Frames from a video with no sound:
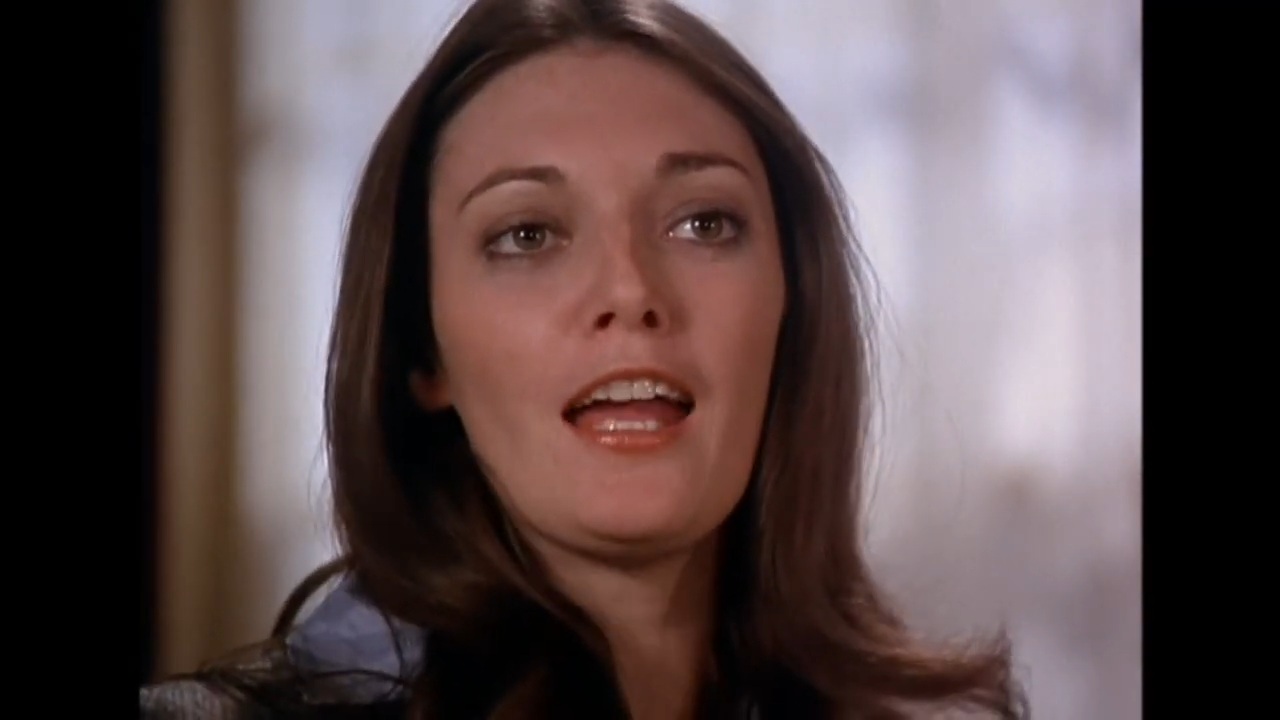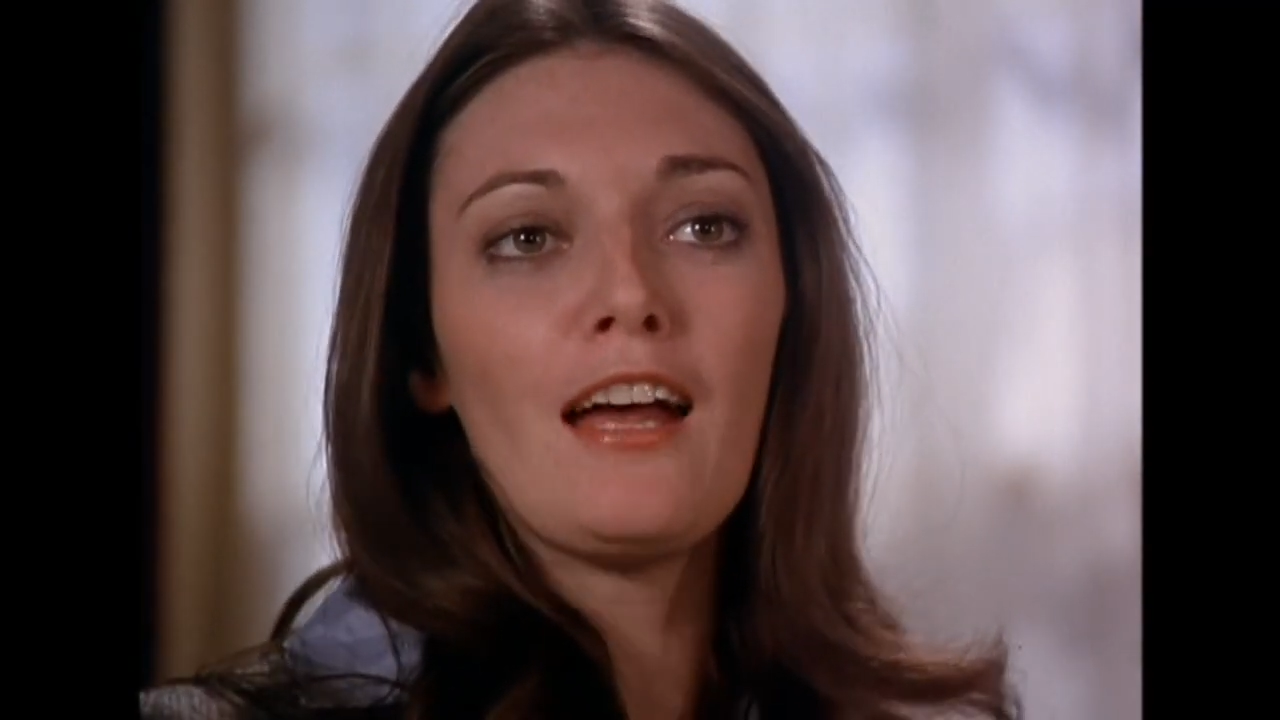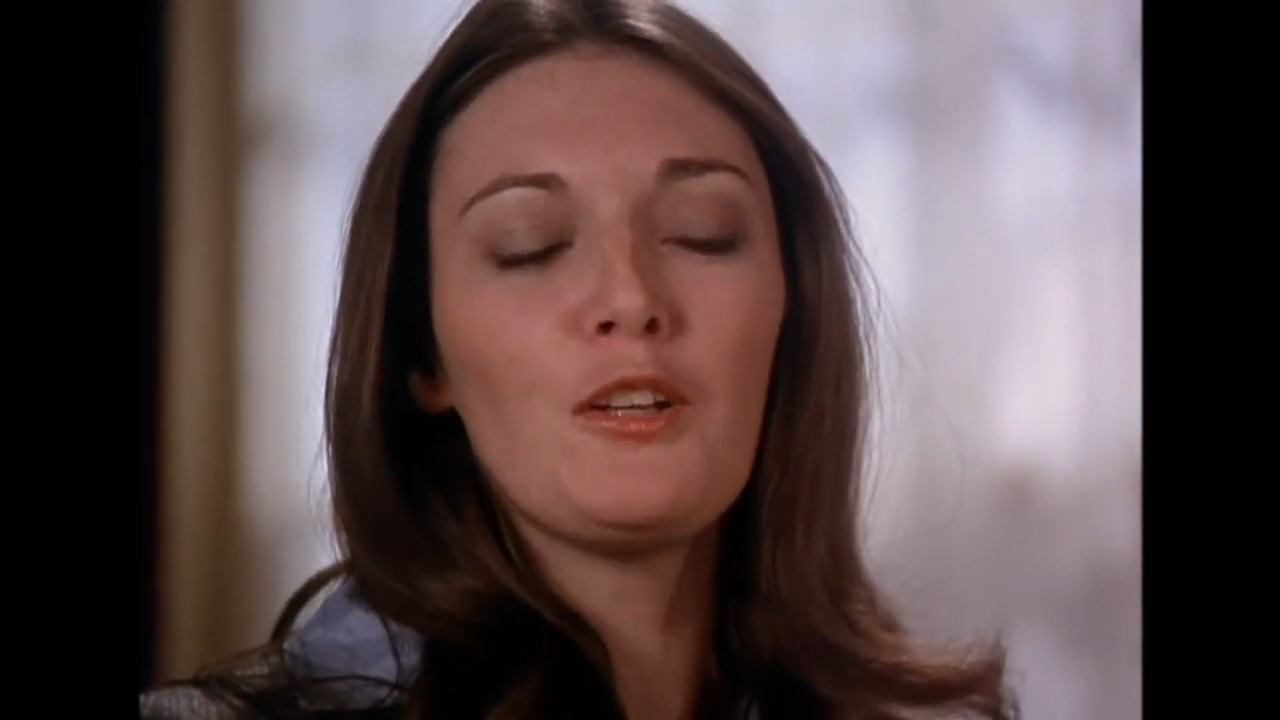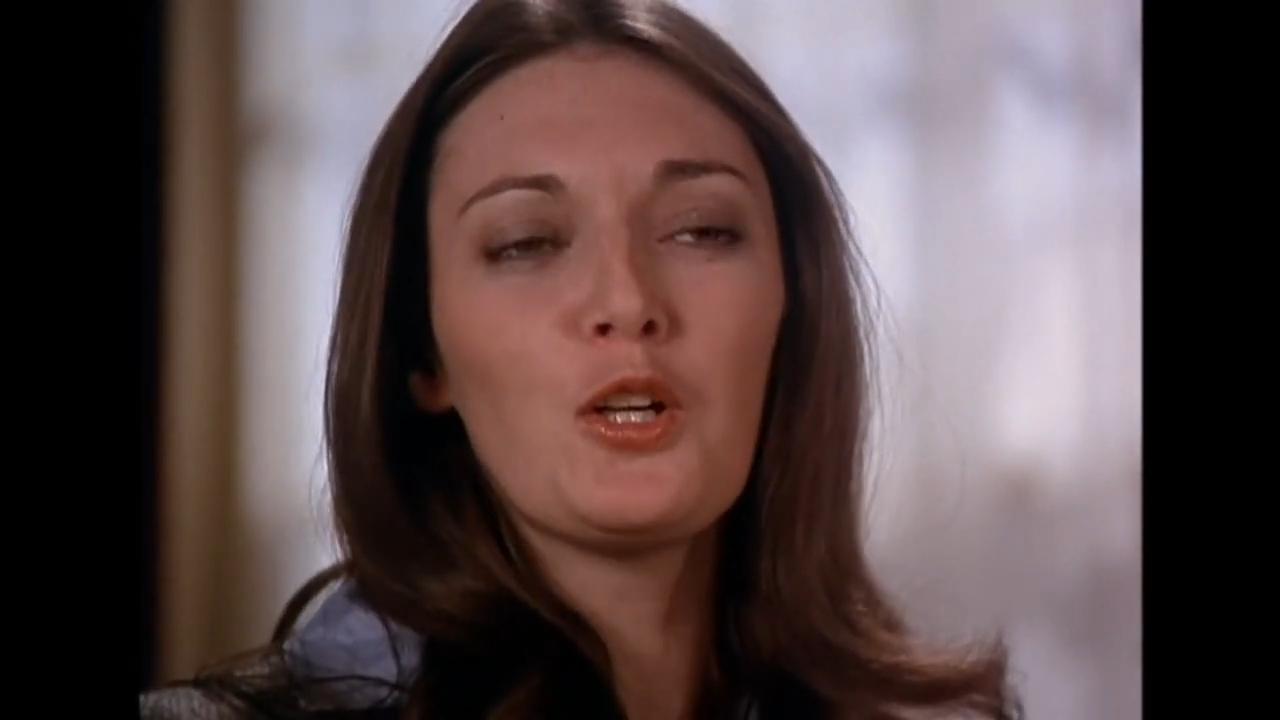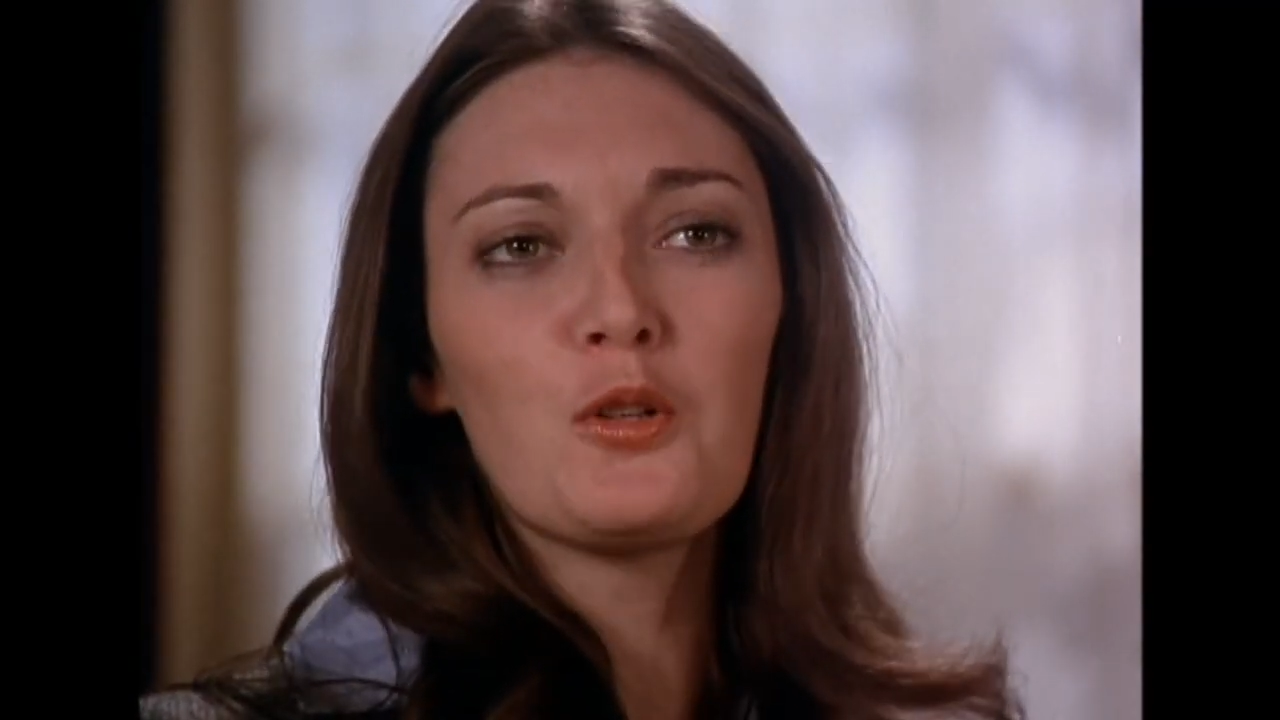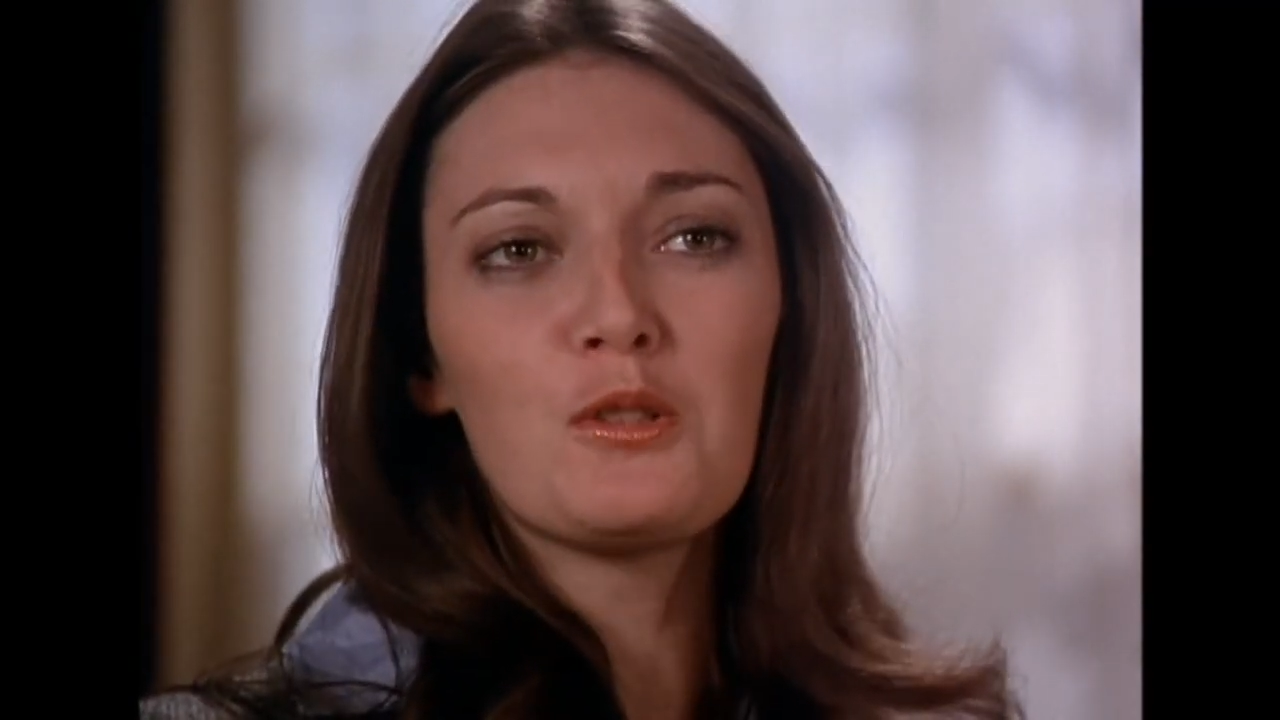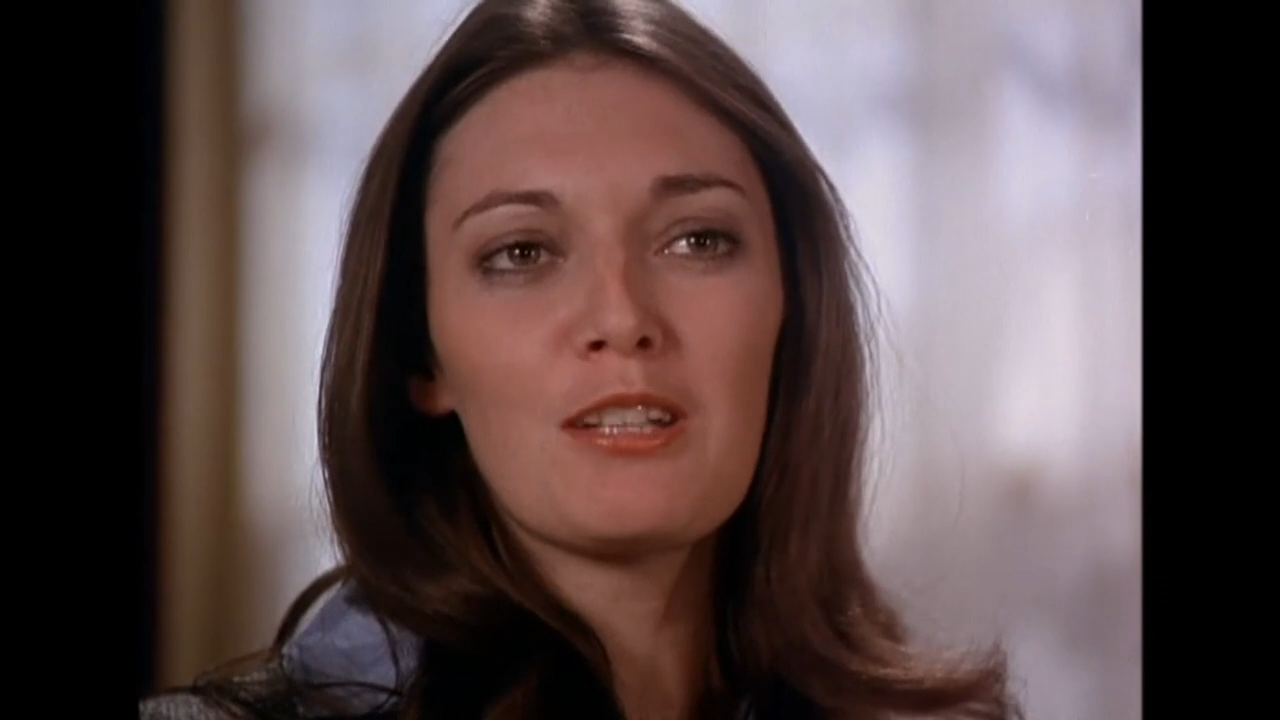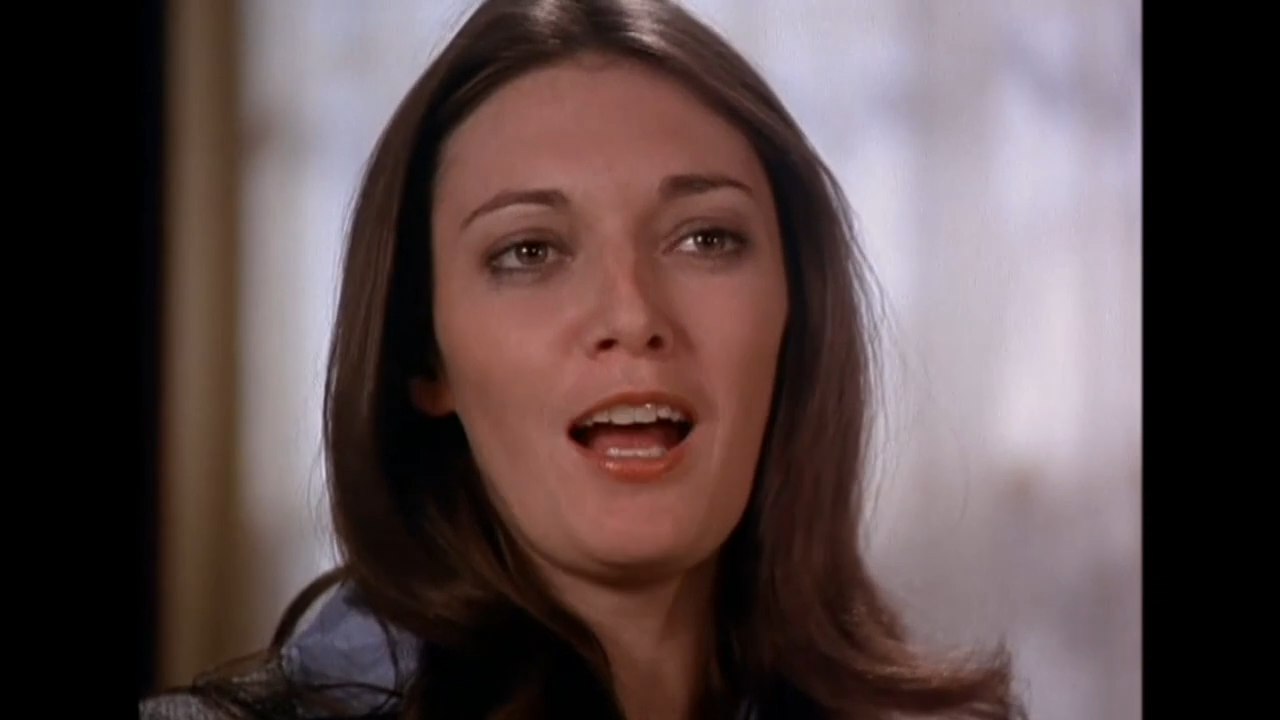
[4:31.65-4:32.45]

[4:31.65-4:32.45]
having a good